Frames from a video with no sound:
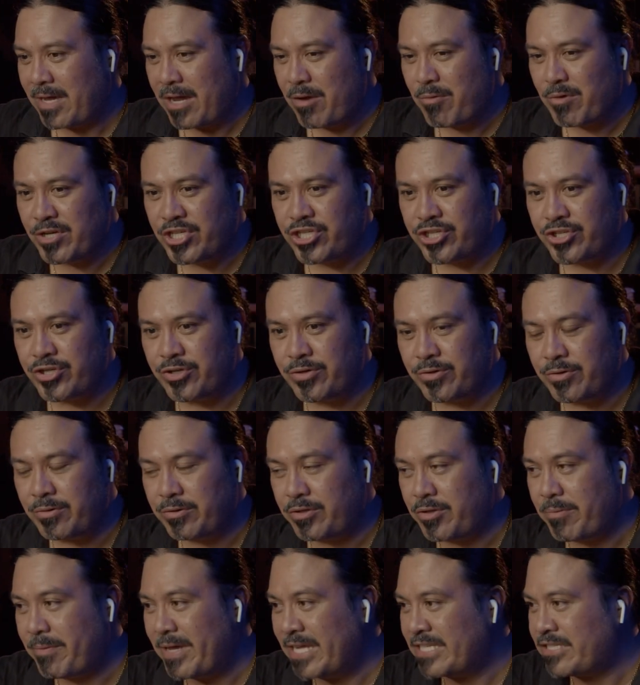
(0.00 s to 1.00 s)
I wish
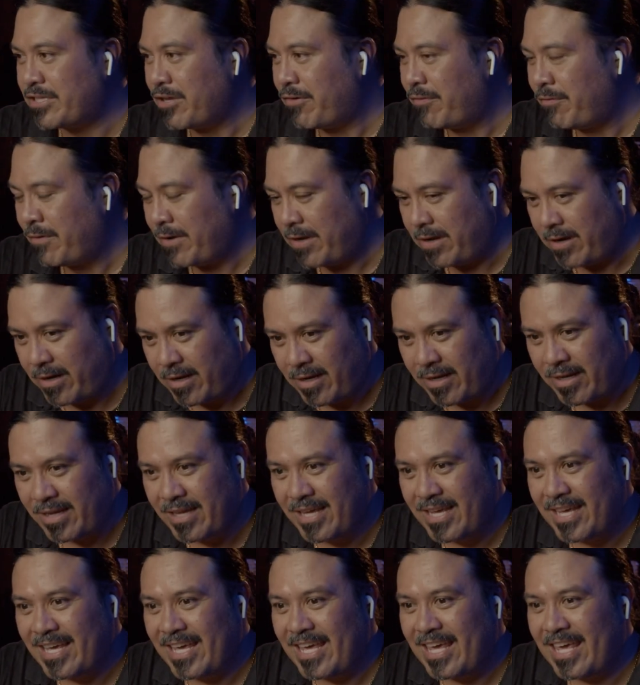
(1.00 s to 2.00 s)
you the best of luck.
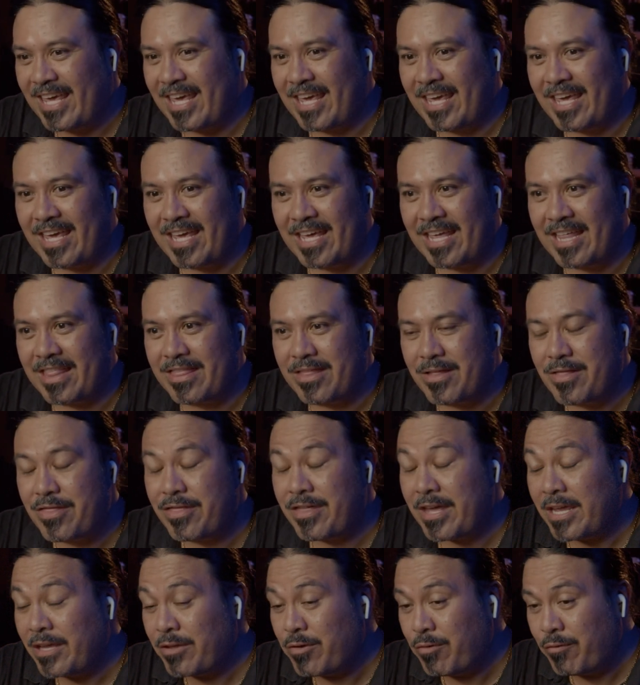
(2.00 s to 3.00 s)

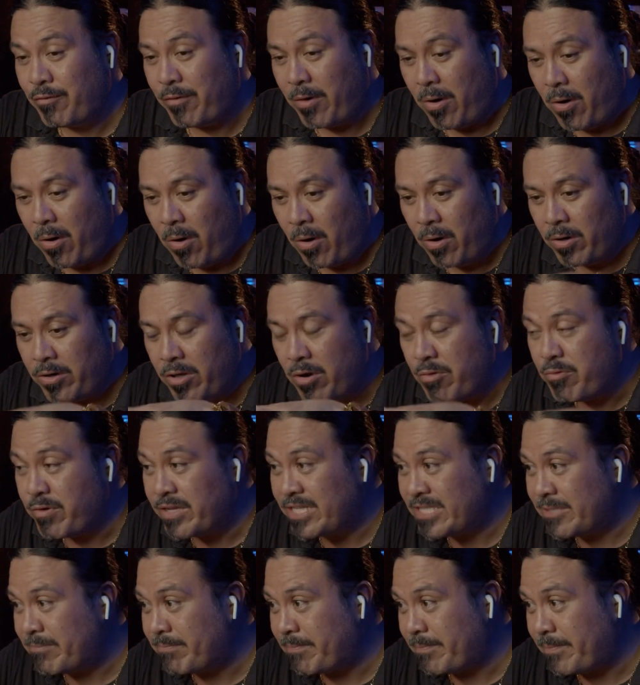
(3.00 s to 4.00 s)
And thank you for all the
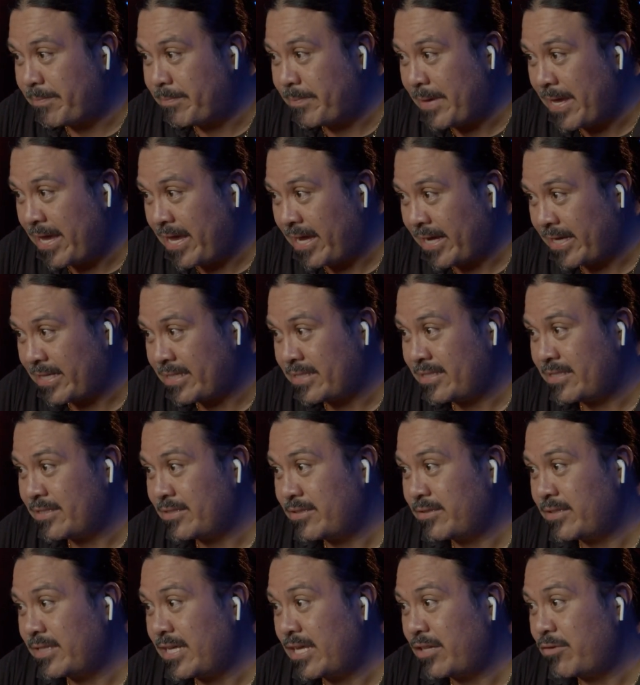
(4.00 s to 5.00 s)
respect
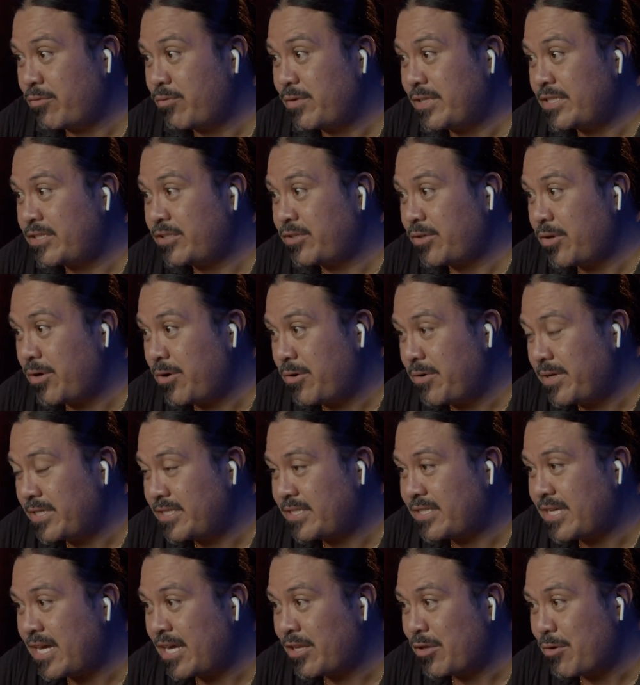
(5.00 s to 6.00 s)
that we saw
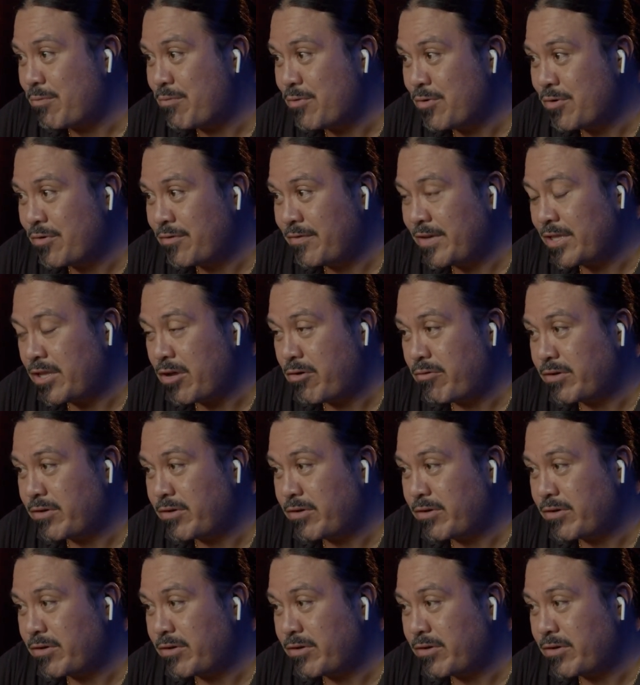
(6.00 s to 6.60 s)
inside the movie,